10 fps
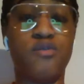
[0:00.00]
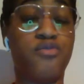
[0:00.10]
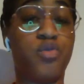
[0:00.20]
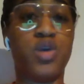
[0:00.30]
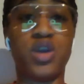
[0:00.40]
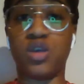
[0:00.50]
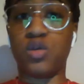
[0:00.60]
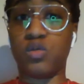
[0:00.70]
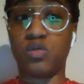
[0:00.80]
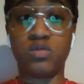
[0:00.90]
for
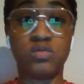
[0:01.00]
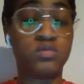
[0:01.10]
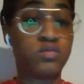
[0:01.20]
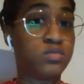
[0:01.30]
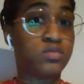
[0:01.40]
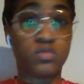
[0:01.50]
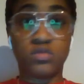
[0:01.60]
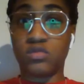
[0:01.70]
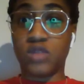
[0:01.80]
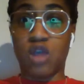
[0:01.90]
you,
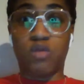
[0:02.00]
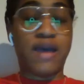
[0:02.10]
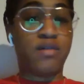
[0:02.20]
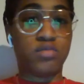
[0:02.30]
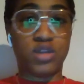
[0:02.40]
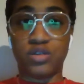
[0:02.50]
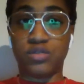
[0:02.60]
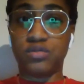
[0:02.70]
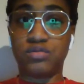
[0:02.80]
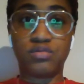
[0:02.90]
around you.